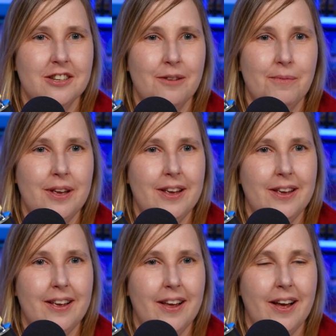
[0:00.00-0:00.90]
going to
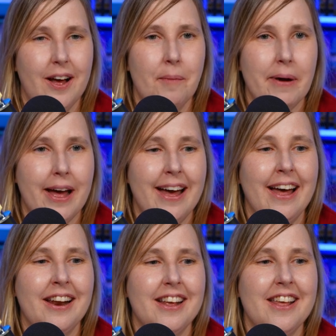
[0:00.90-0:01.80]
be a
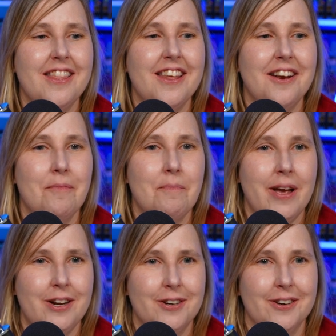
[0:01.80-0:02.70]
bad, and then
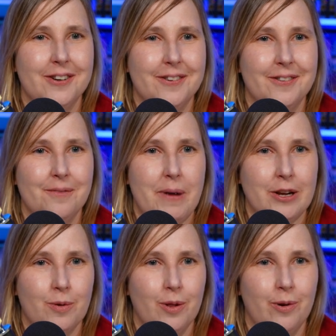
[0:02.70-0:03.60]
Pedro
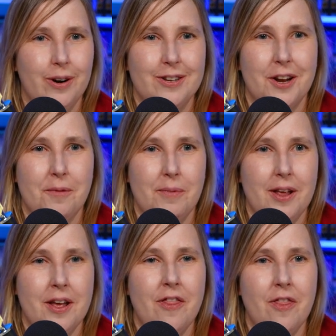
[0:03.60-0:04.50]
Maxwell Lord is going to
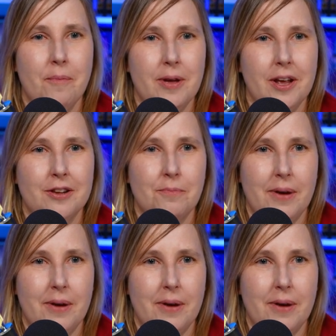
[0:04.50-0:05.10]
be the biggest